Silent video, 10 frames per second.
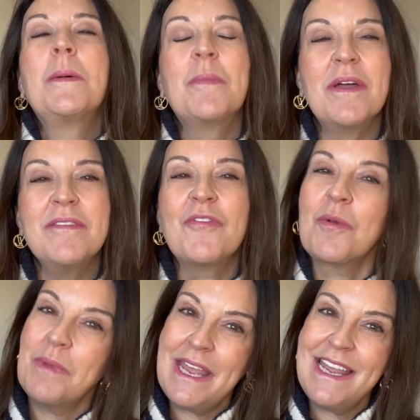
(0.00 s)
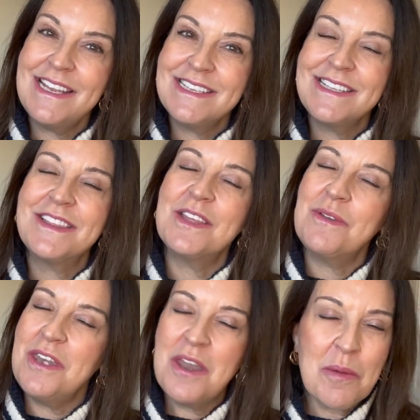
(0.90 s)
but for me, the
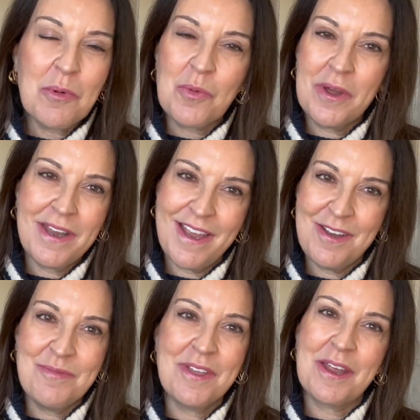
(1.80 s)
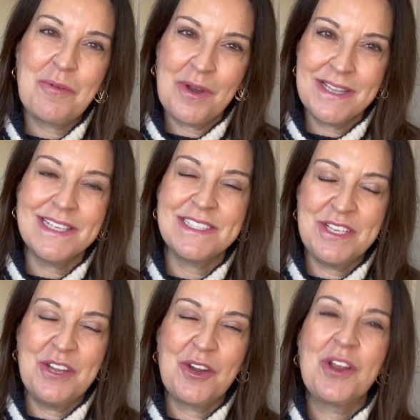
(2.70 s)
#1 item that I want this
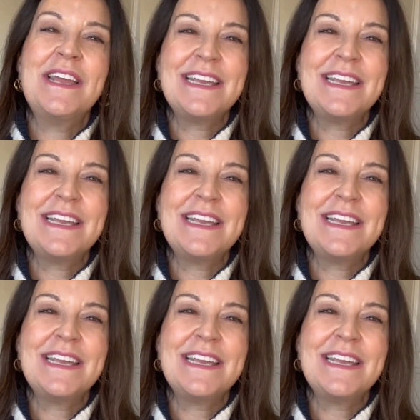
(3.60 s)
year